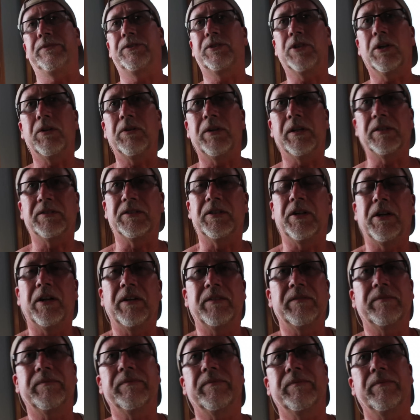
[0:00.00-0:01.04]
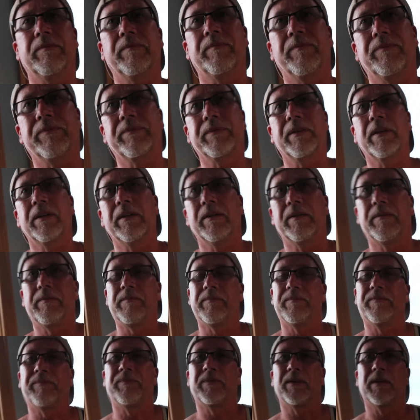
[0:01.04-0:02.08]
What Joe are you doing, dude? Is he
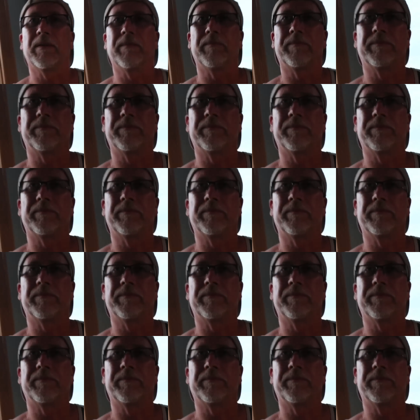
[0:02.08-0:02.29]
pissed still because